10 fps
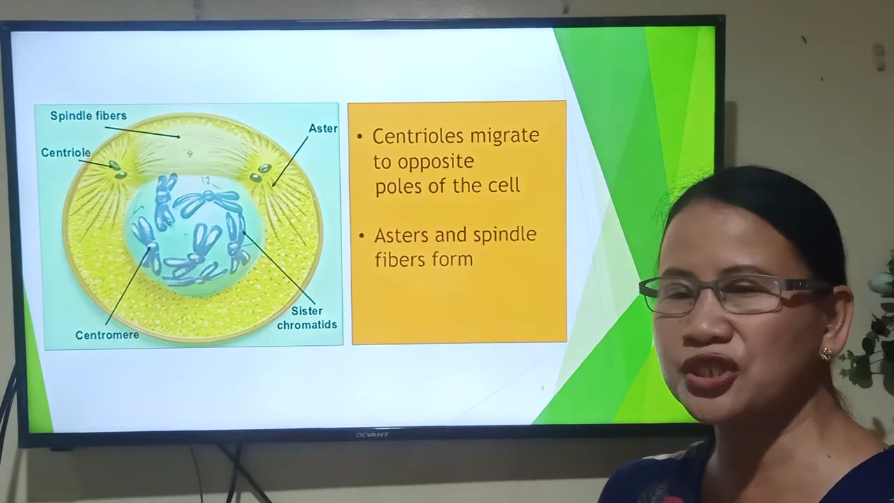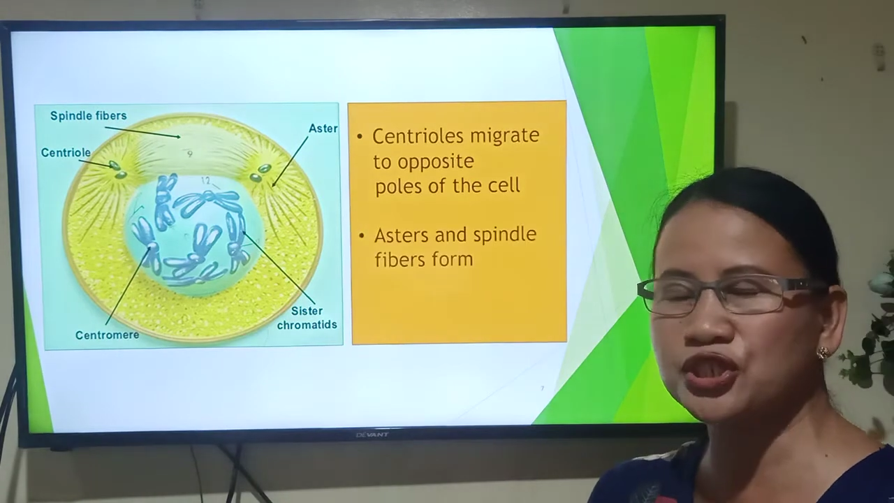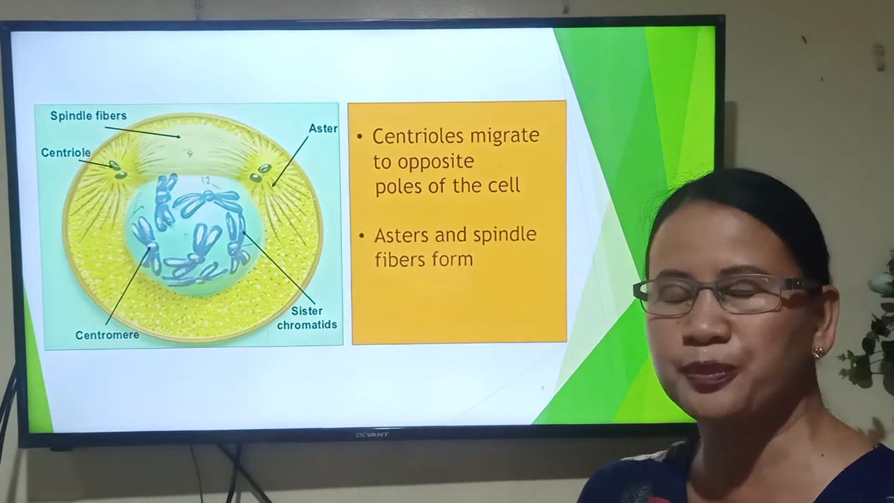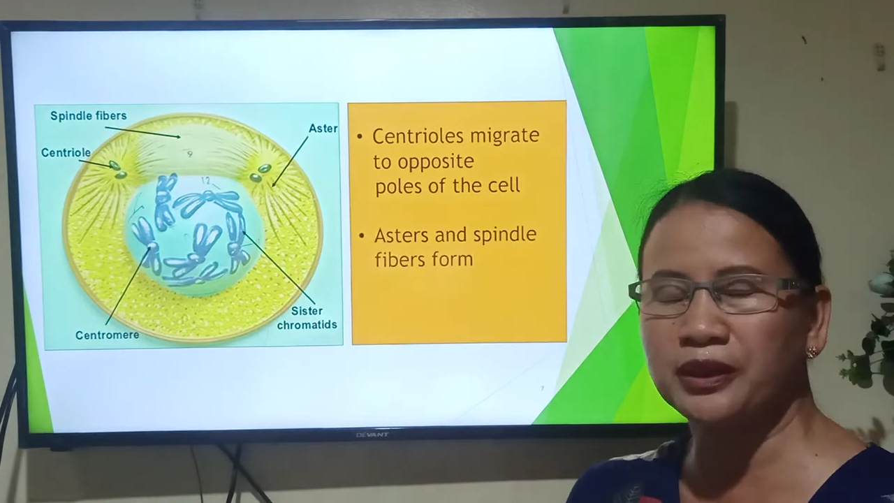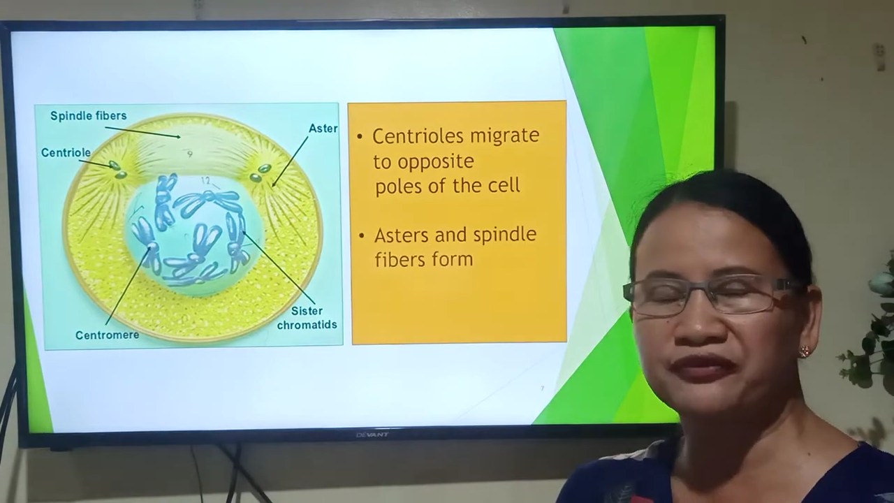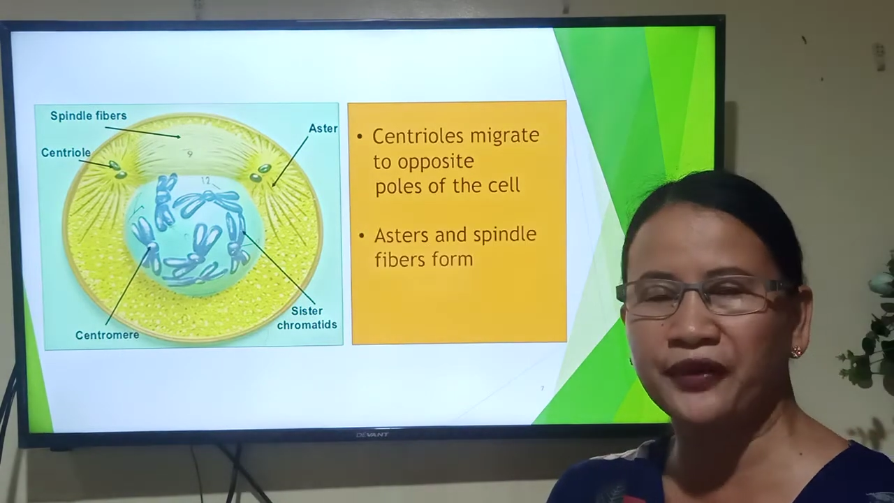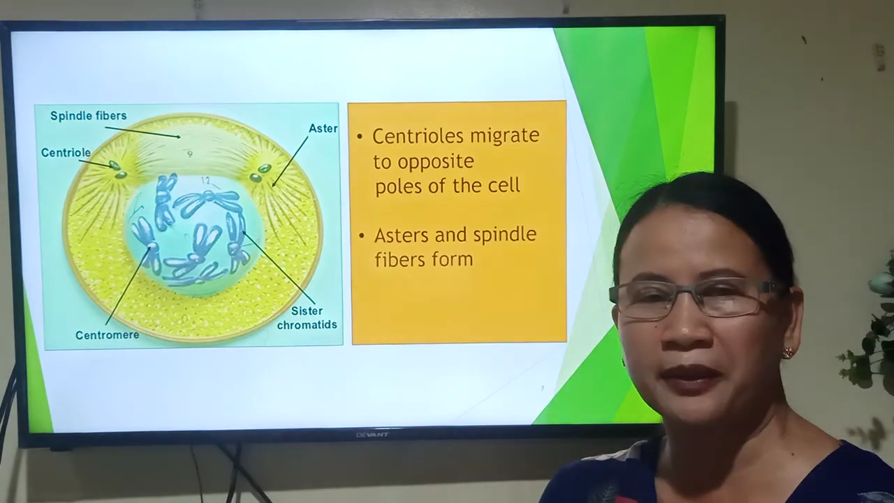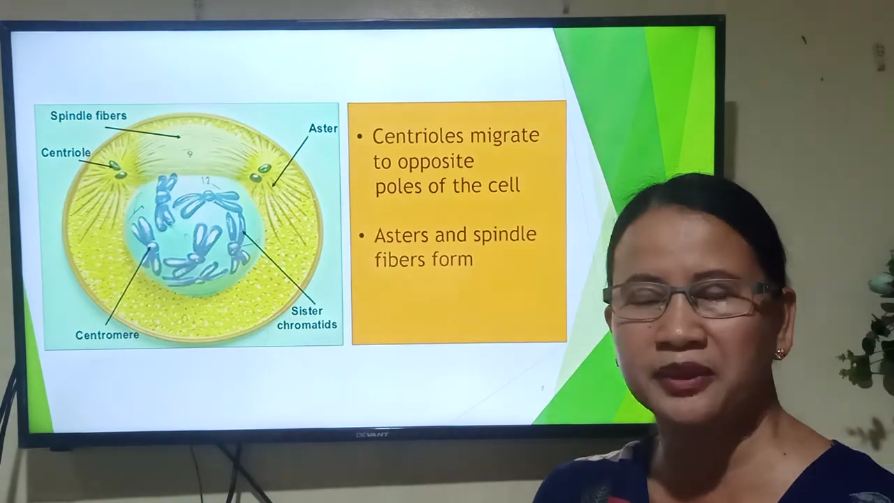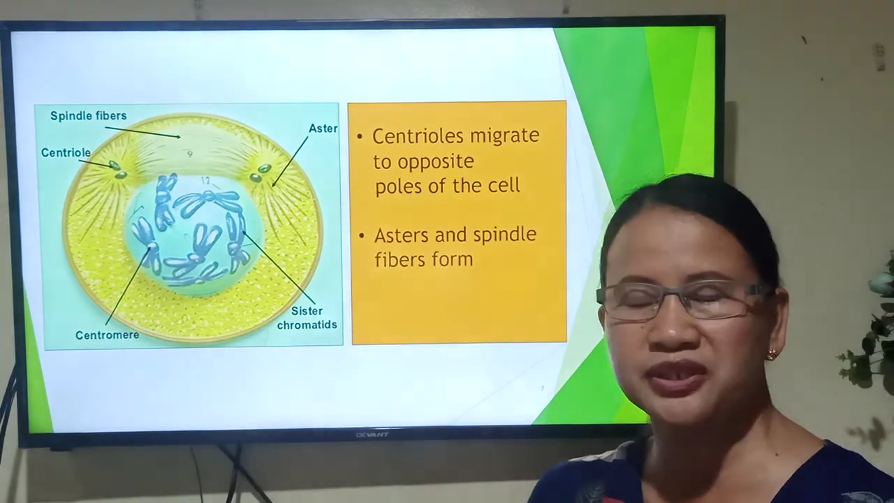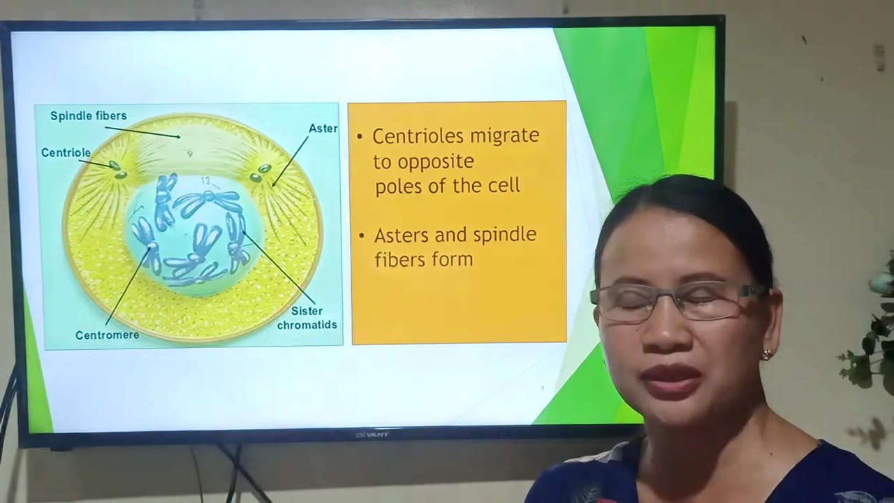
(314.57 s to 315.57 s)
and spindle
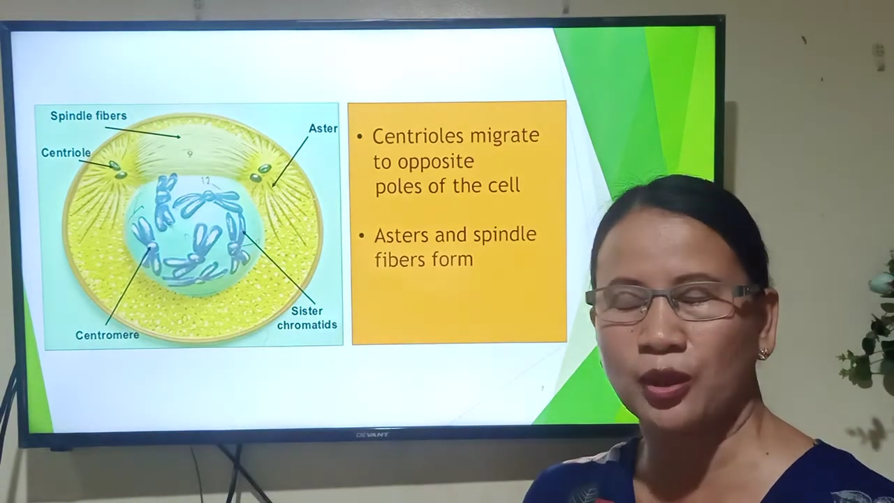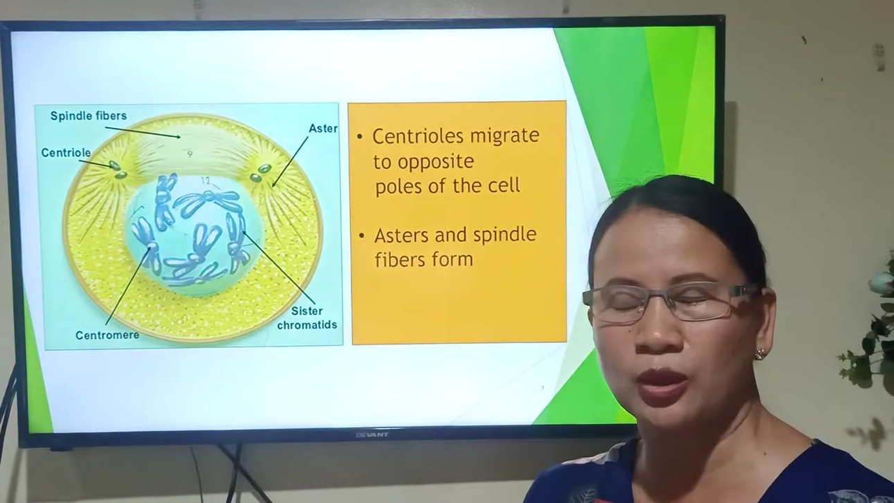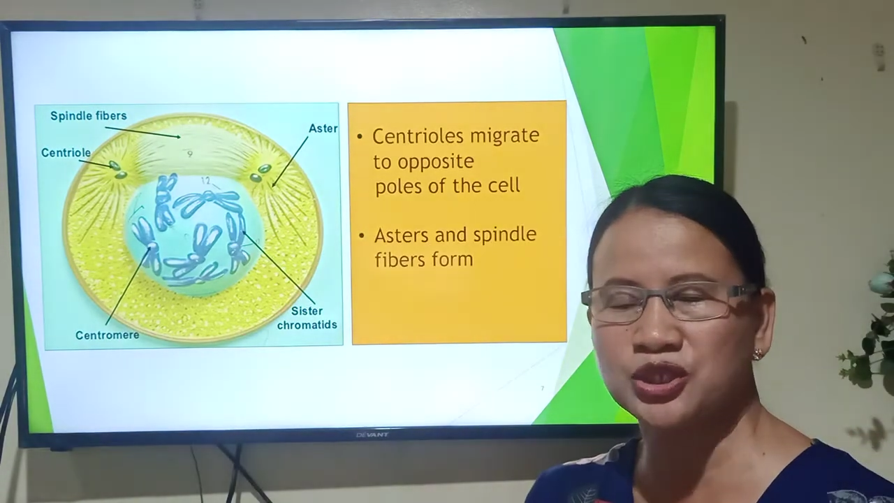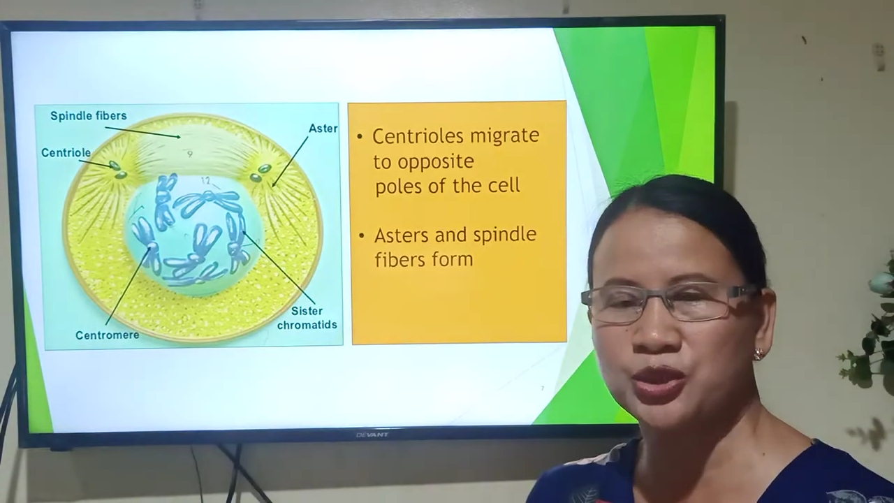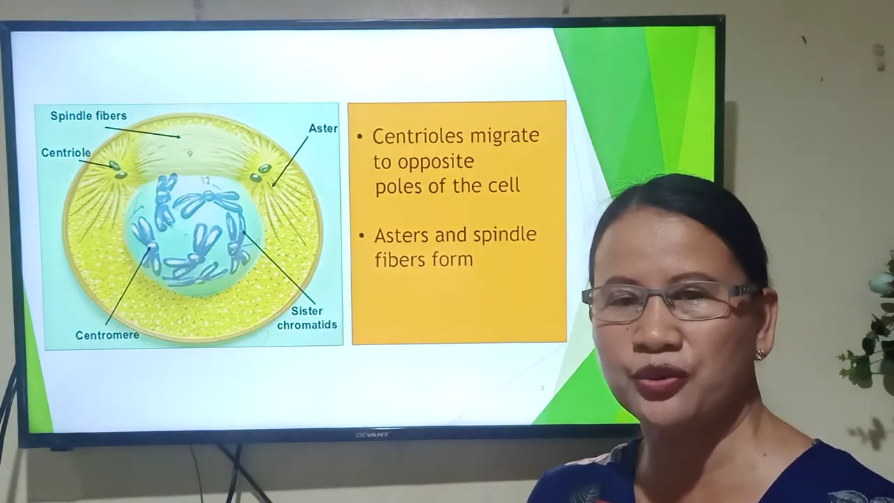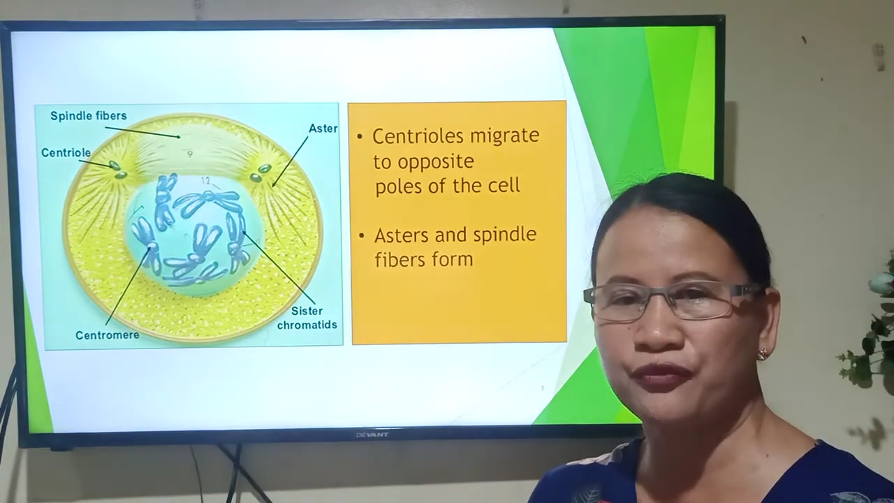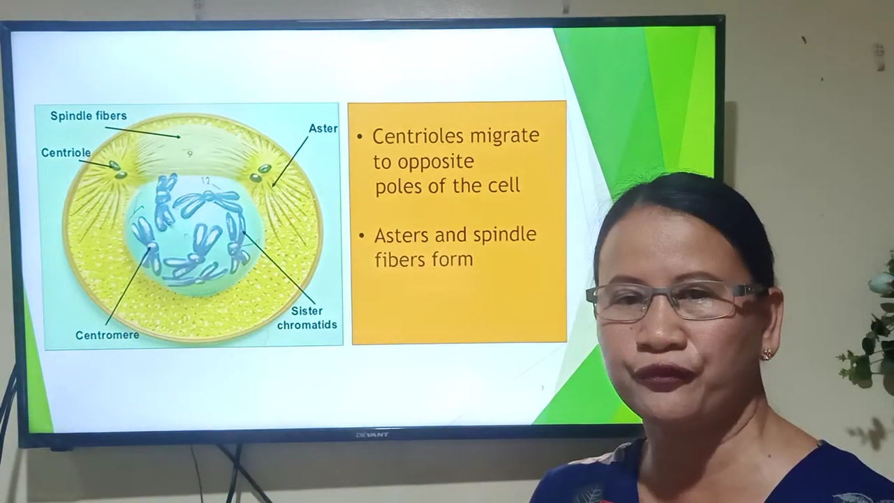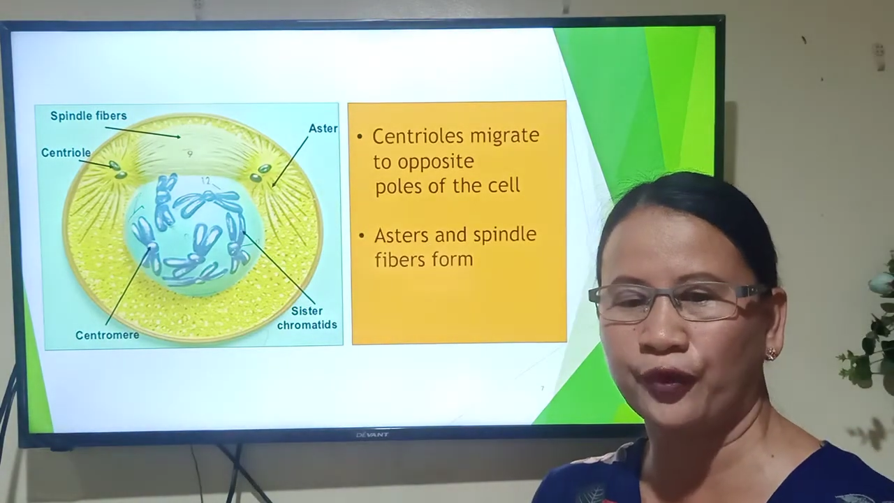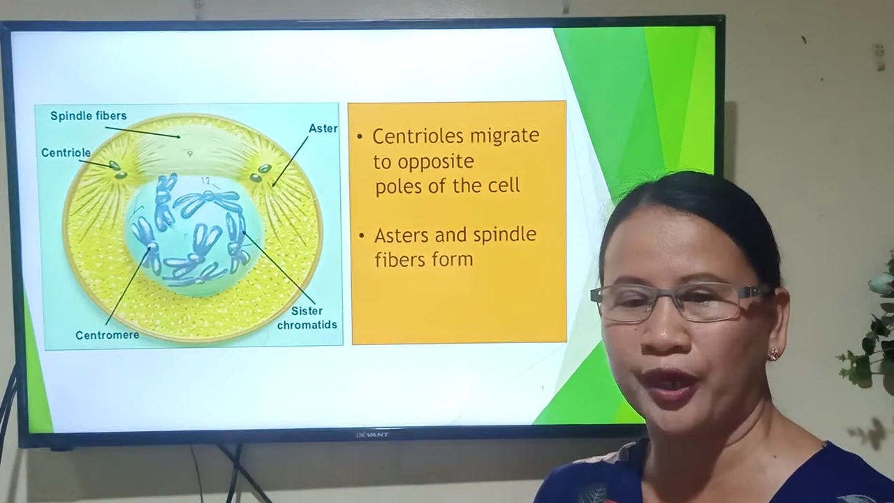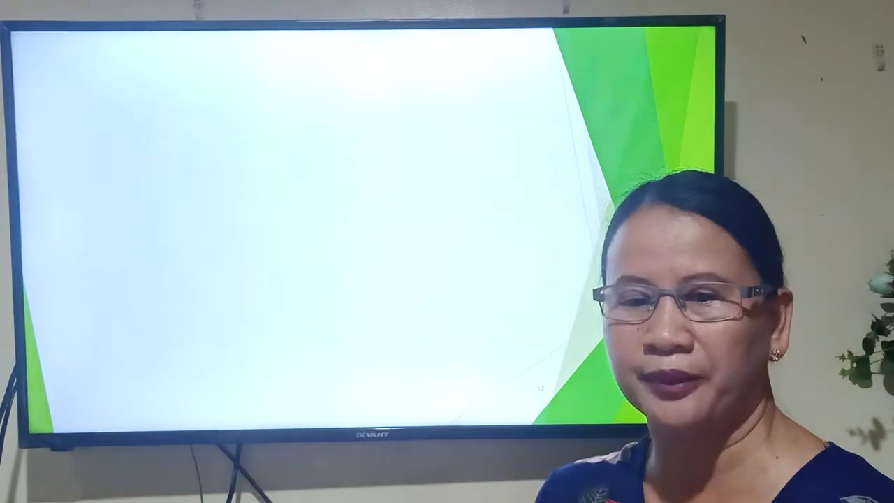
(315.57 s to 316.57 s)
fibers are also
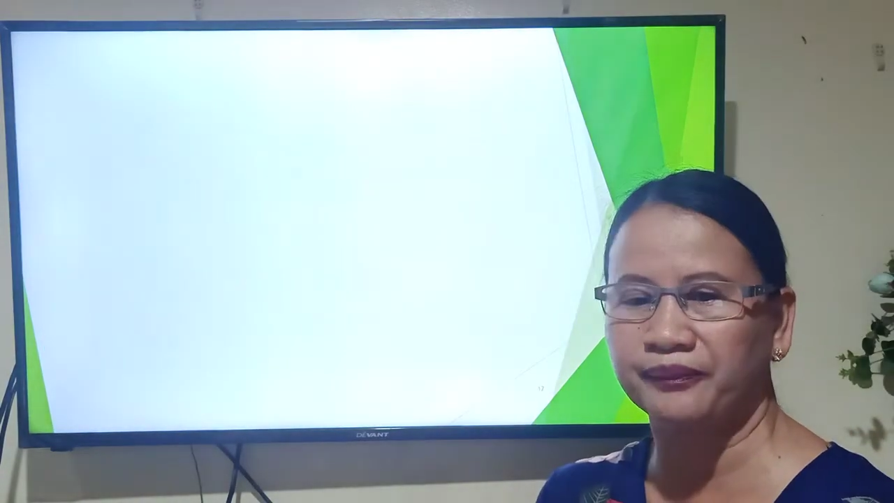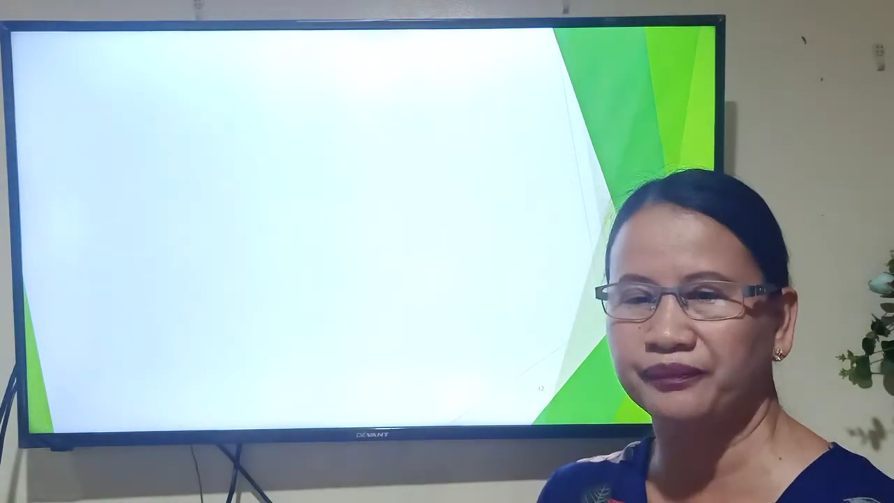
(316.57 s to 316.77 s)
formed.